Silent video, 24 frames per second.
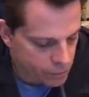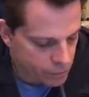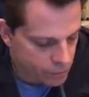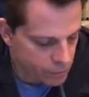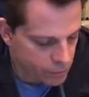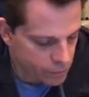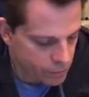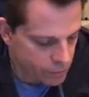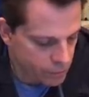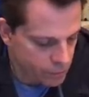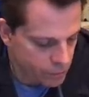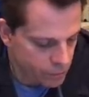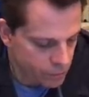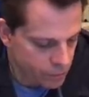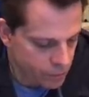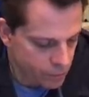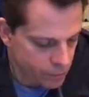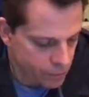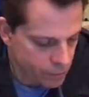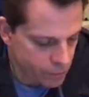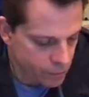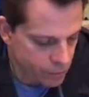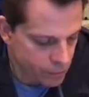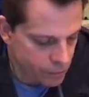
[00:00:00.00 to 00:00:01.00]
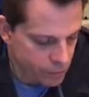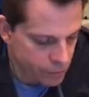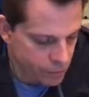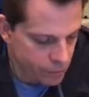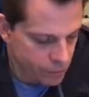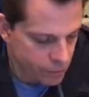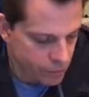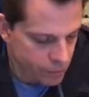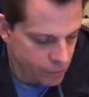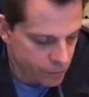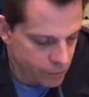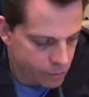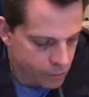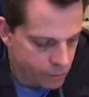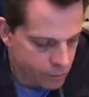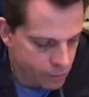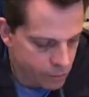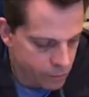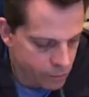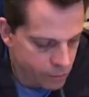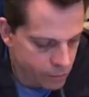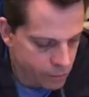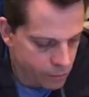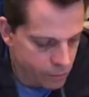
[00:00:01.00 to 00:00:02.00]

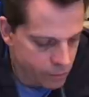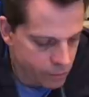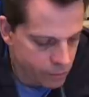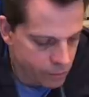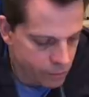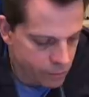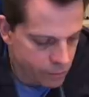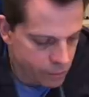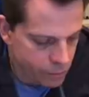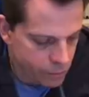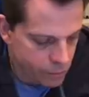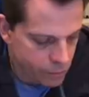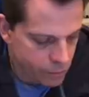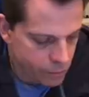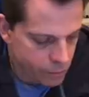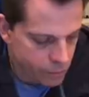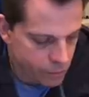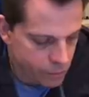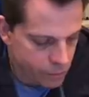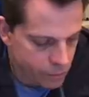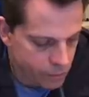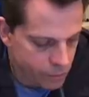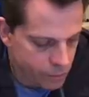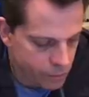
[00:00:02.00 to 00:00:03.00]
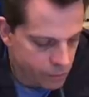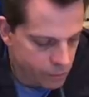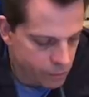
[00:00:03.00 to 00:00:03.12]
No words are spoken by the person on screen.